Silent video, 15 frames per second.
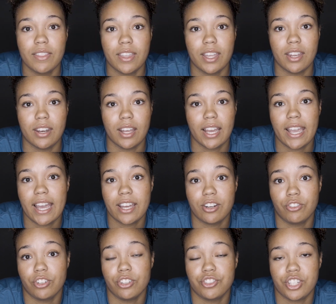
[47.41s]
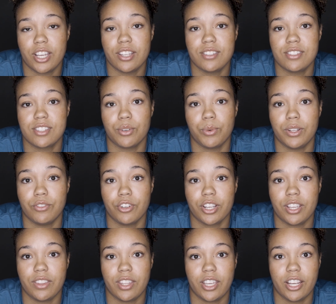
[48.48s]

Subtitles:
then I had a real chance to win Rookie of the